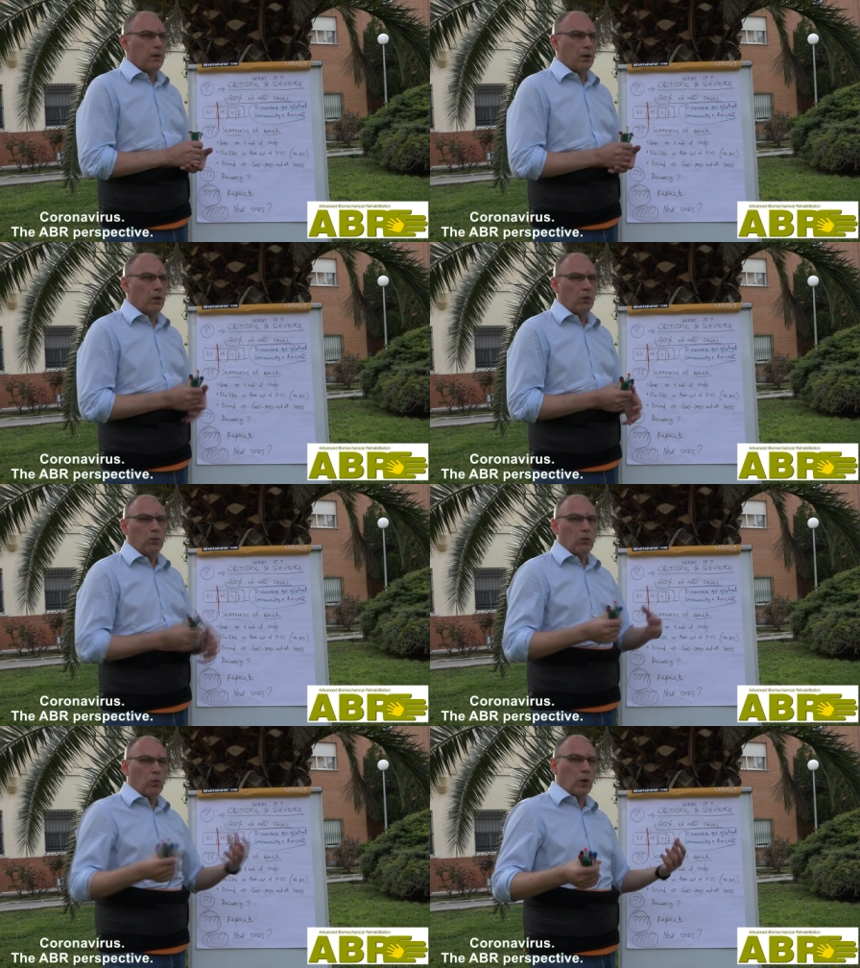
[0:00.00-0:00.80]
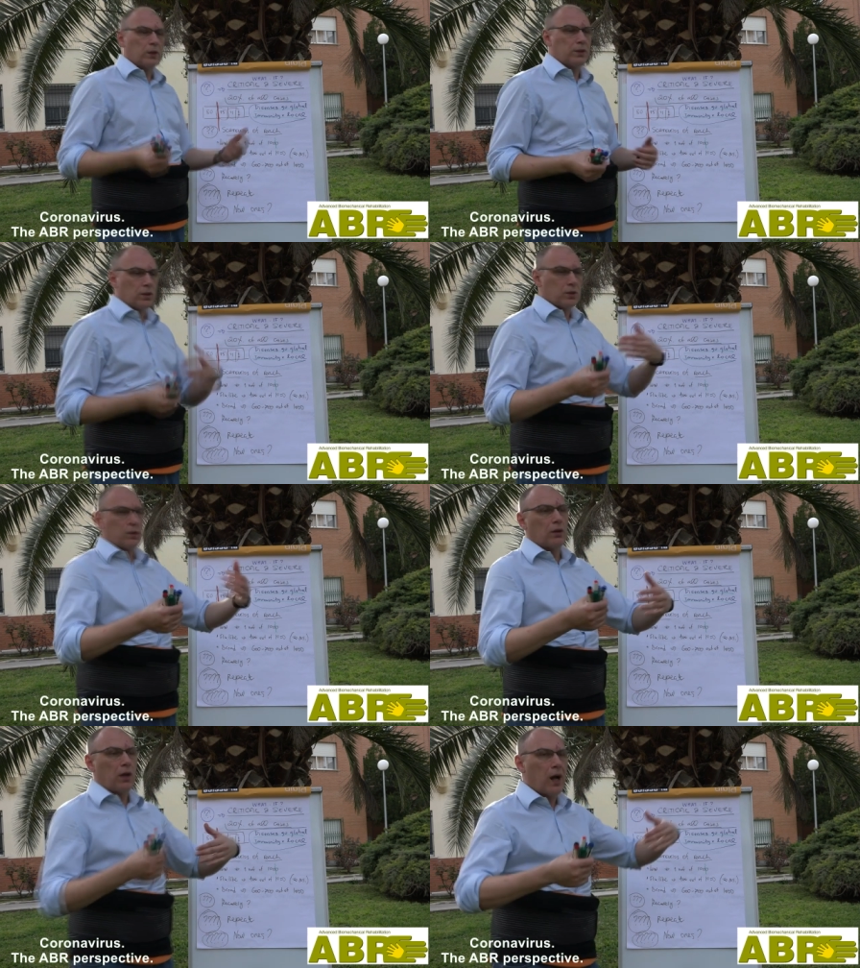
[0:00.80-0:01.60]
You know,
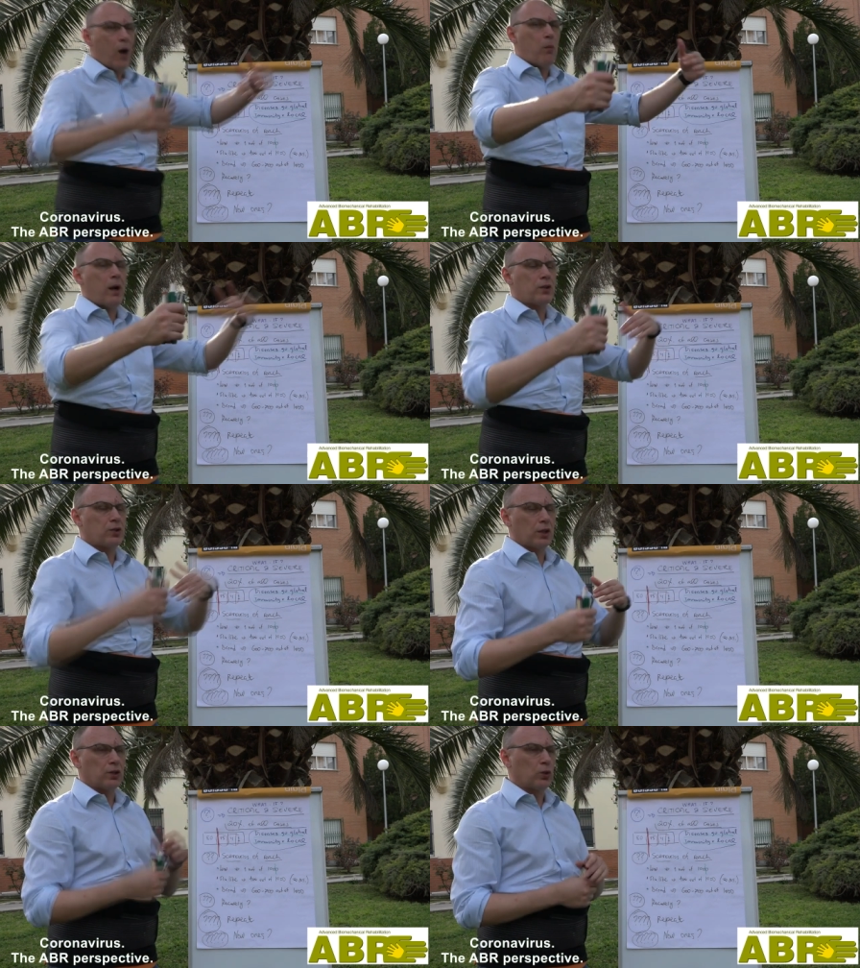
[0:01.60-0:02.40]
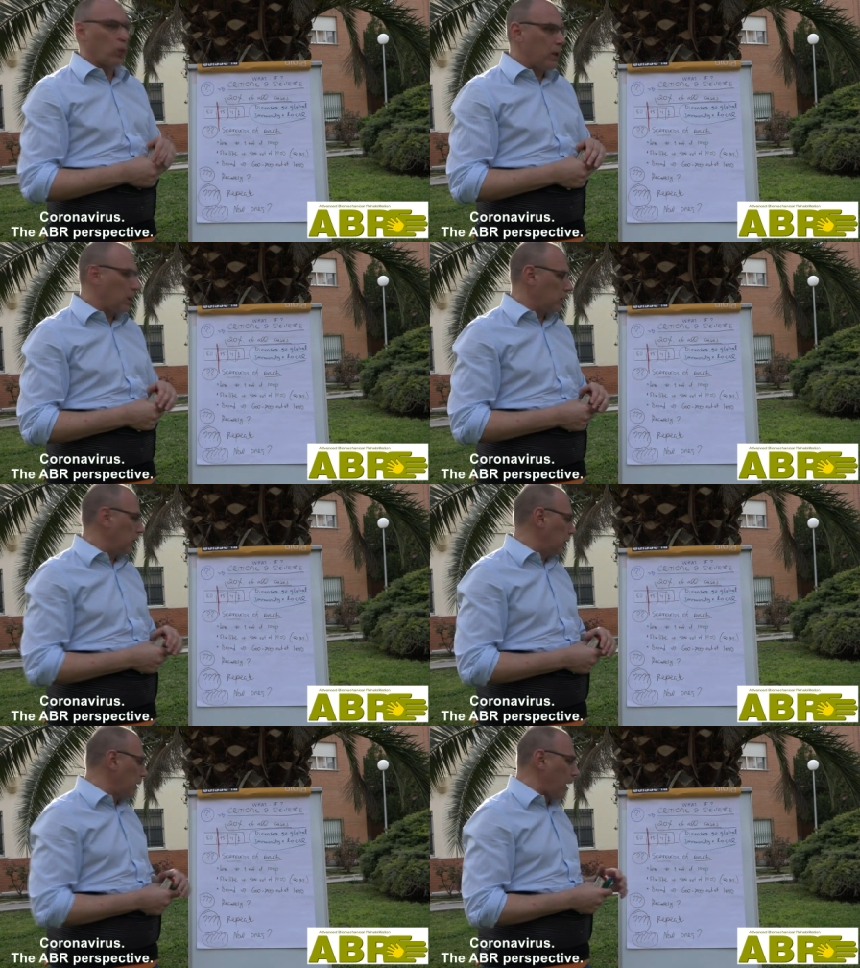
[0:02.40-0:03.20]
what's how much does it weaken
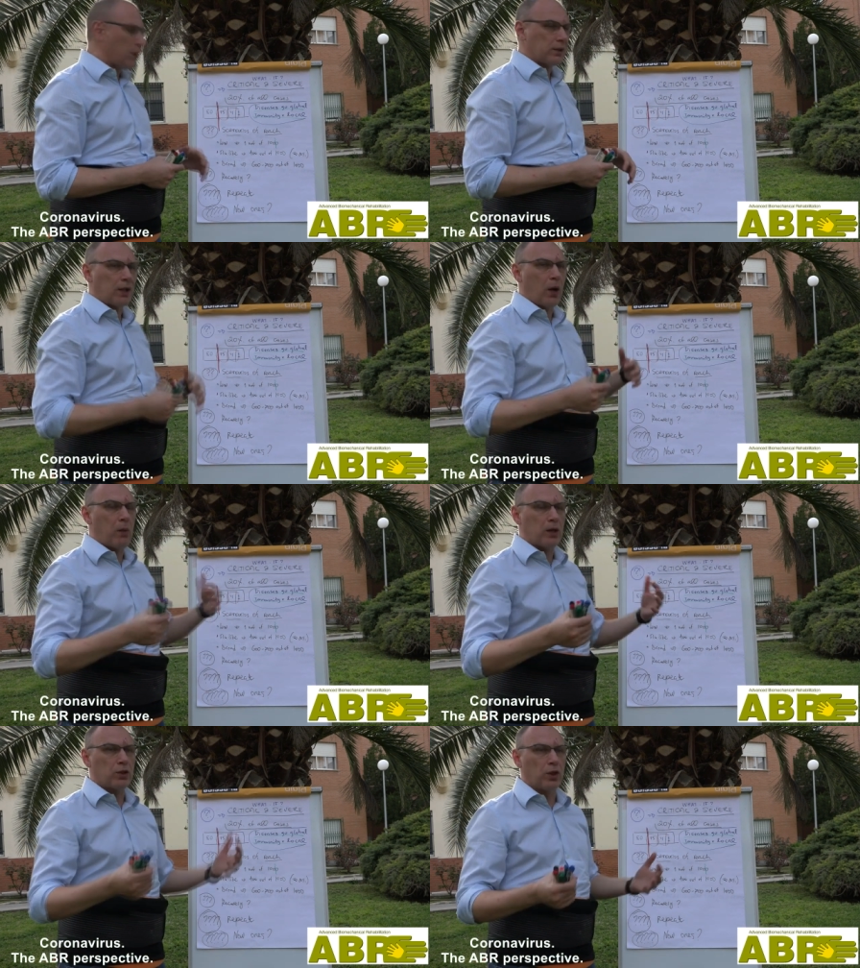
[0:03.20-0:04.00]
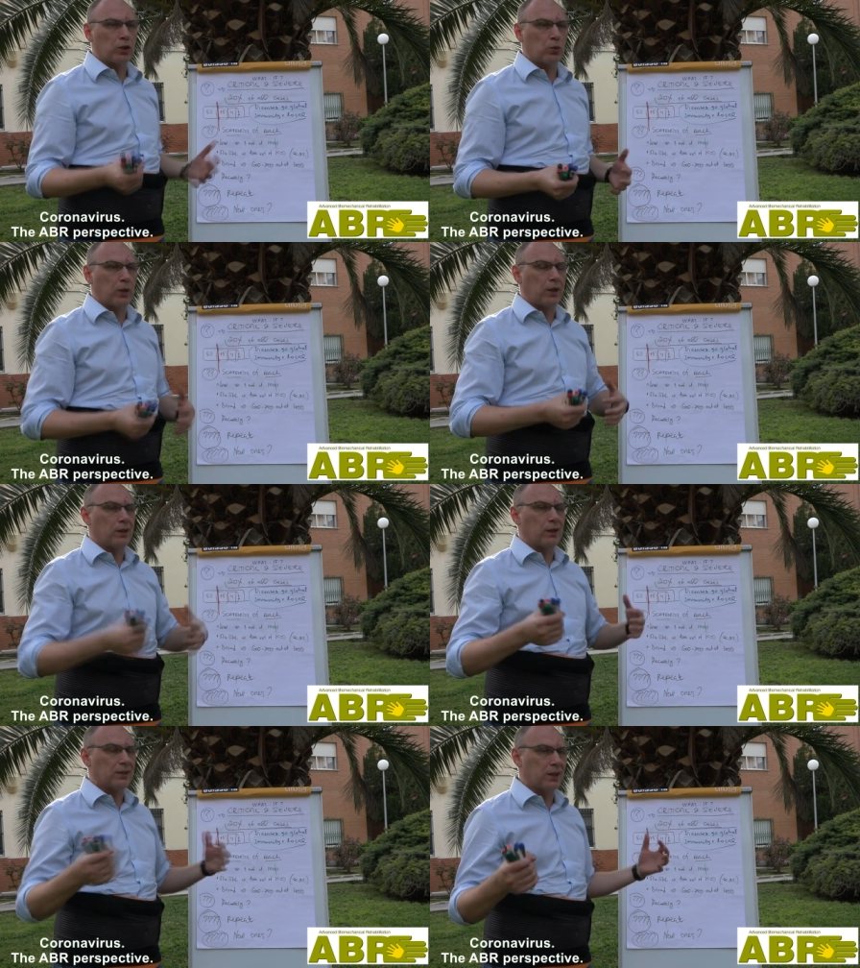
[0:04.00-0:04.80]
the lungs, how much does it
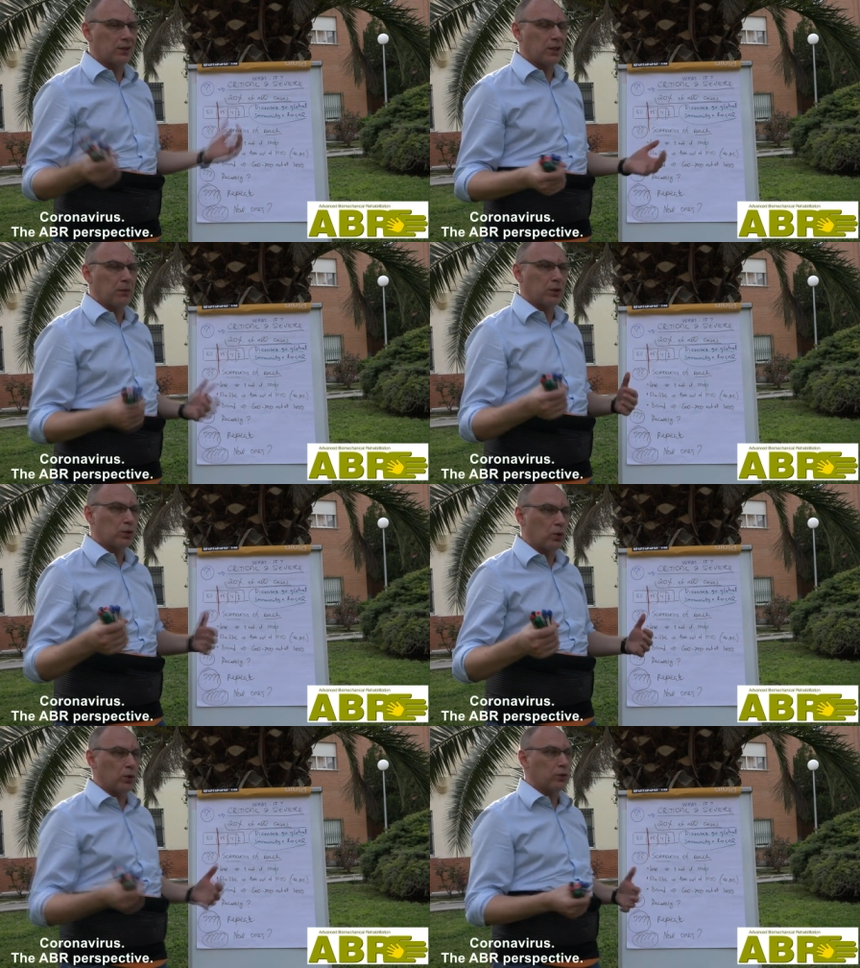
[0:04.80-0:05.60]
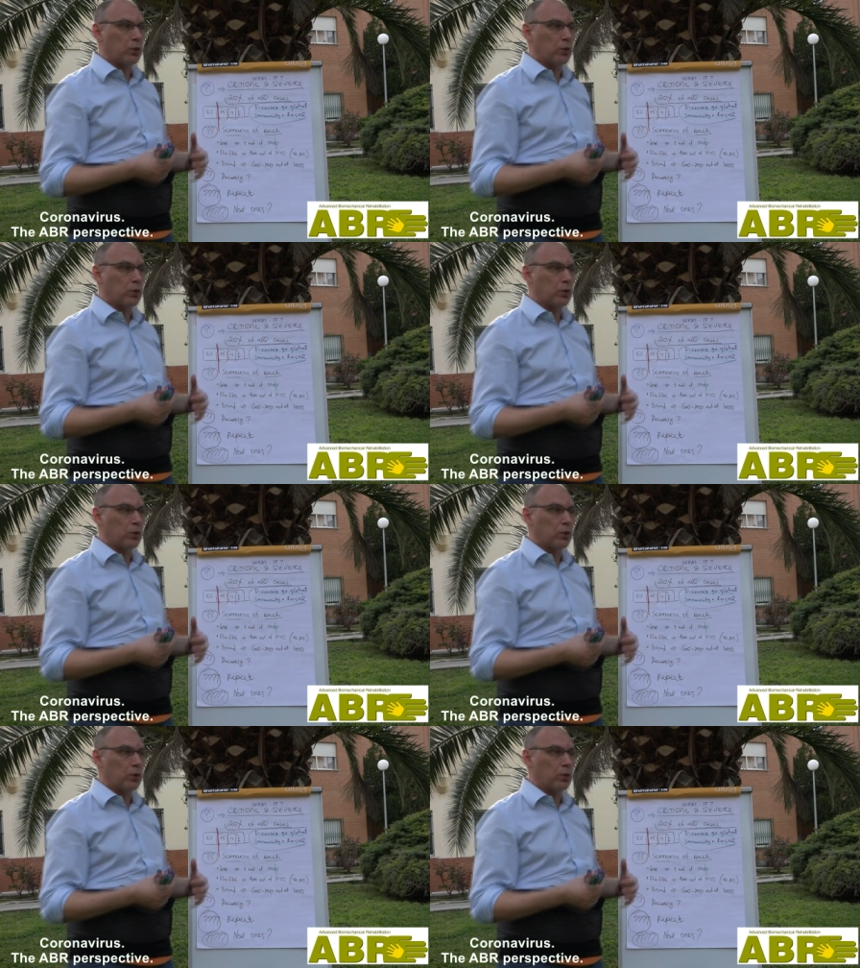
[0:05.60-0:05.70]
weaken the system and so on.